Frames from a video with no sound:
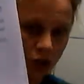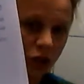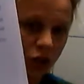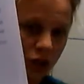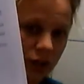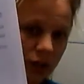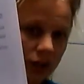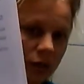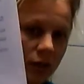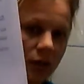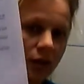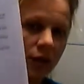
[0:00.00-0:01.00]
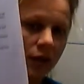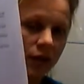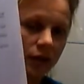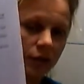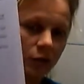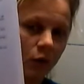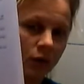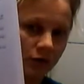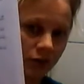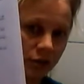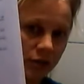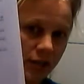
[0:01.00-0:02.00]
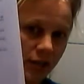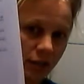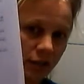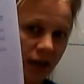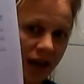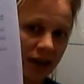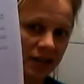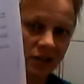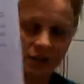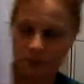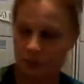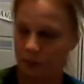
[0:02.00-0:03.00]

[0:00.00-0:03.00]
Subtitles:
sheet on the first day of class.